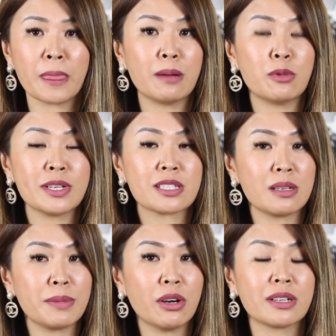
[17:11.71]
I'm always going
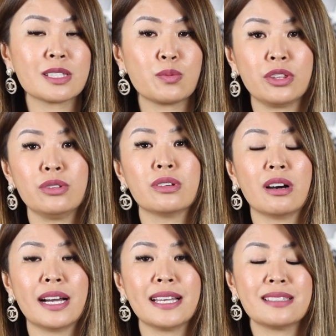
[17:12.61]
to be honest with you
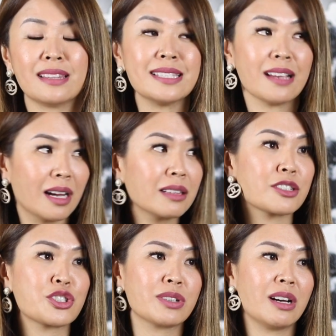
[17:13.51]
guys. These are
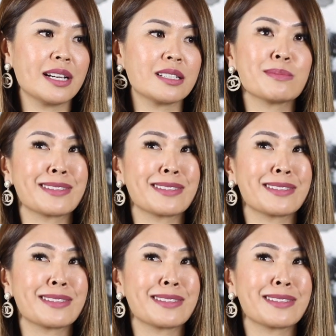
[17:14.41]
luxury items.